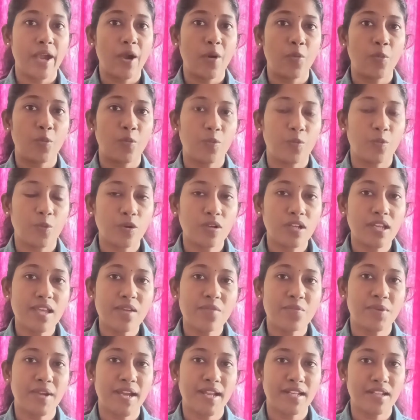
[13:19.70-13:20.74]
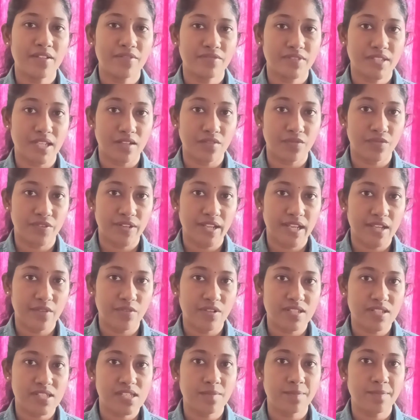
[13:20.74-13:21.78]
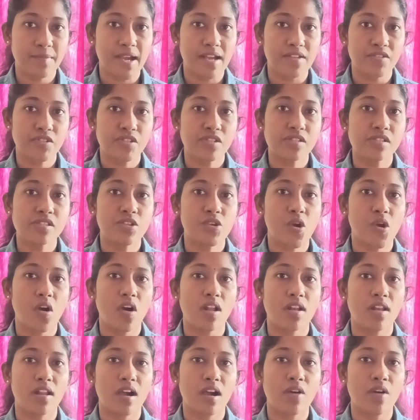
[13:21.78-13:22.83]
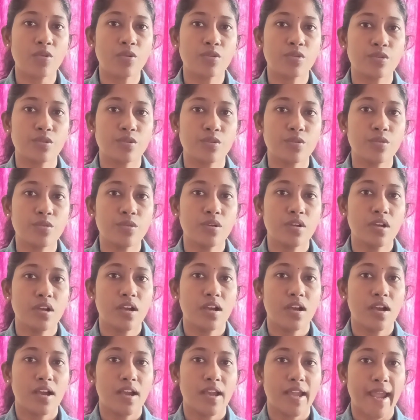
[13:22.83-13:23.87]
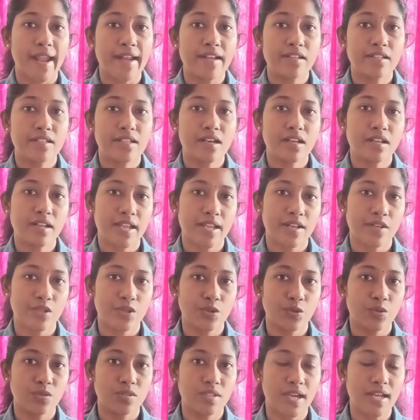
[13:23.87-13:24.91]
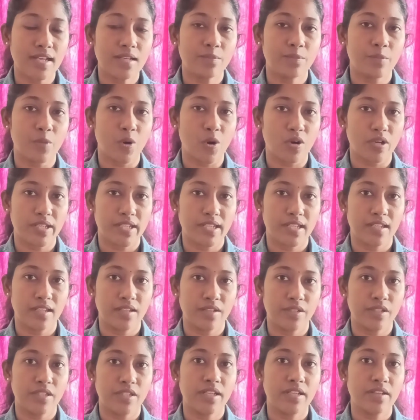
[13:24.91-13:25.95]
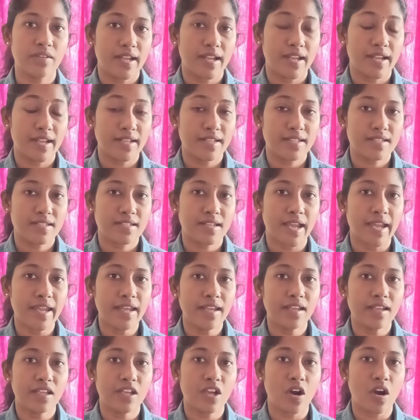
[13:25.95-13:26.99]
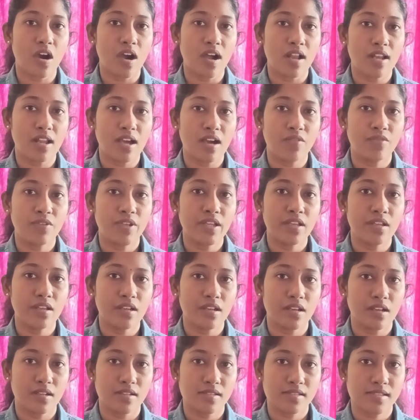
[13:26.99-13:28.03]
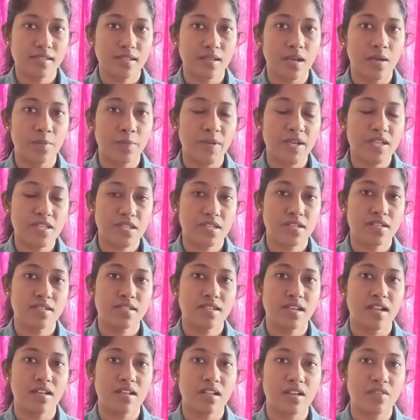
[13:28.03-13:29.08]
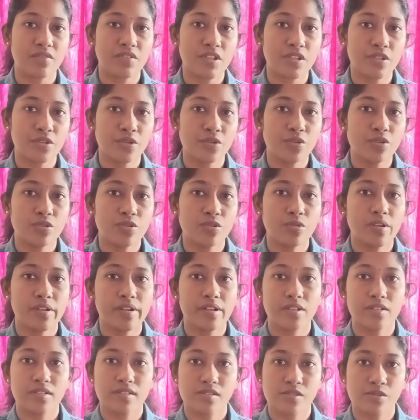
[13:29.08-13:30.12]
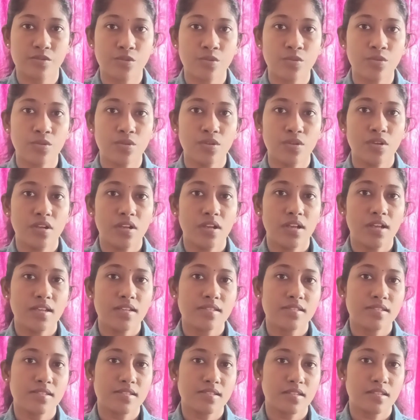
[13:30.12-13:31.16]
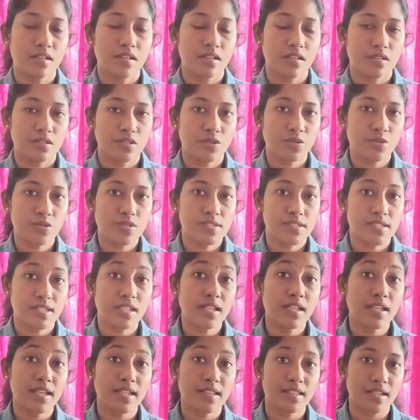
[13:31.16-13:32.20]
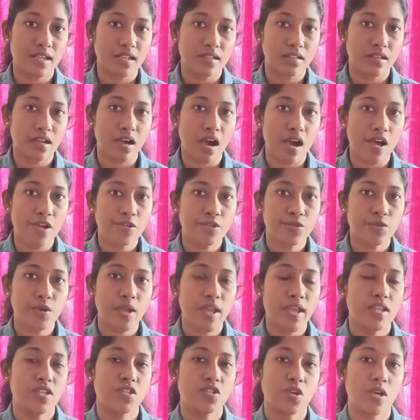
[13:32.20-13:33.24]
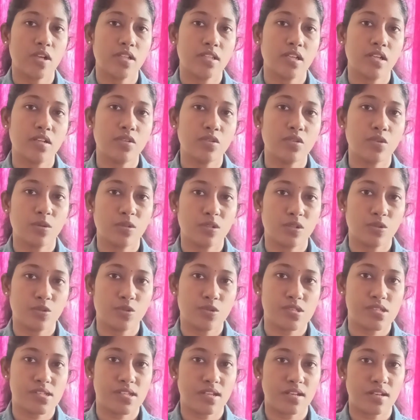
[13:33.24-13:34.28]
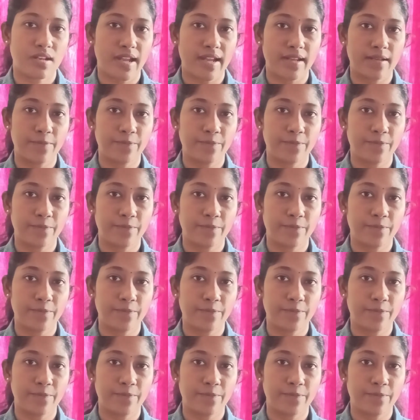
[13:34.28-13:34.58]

Only when if that frequency matches, you're allowed to enter into that body. It is like you're allowing, a person is allowing you to sit in that car to enjoy that roller coaster ride.